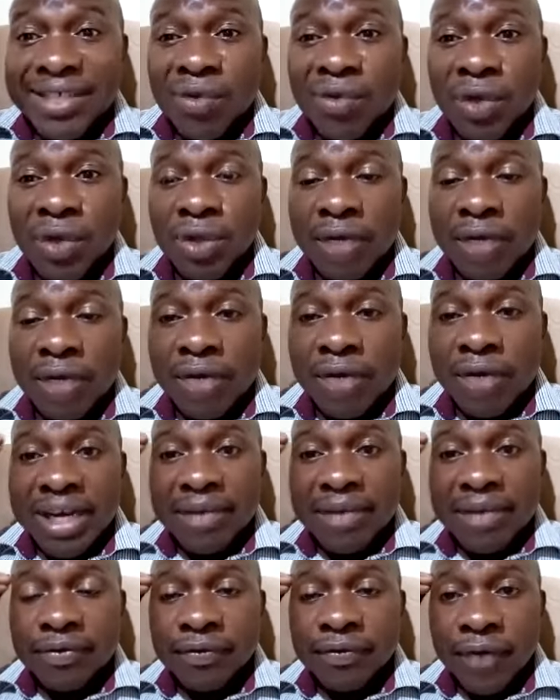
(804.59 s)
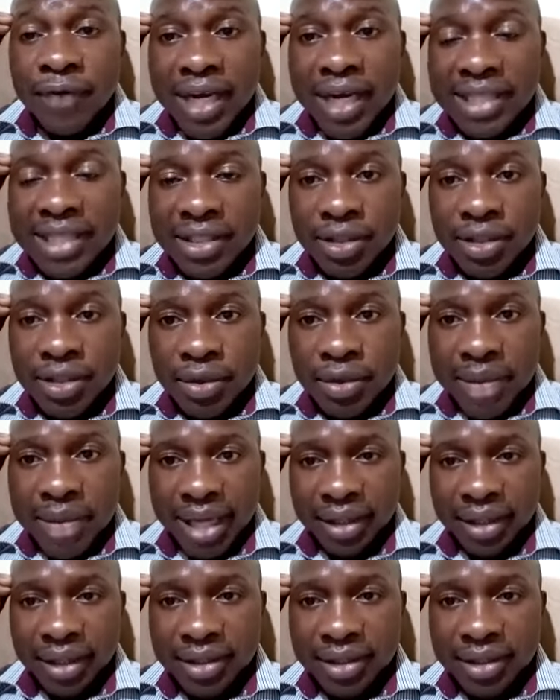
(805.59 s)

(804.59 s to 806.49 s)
what you have already focused in your mind.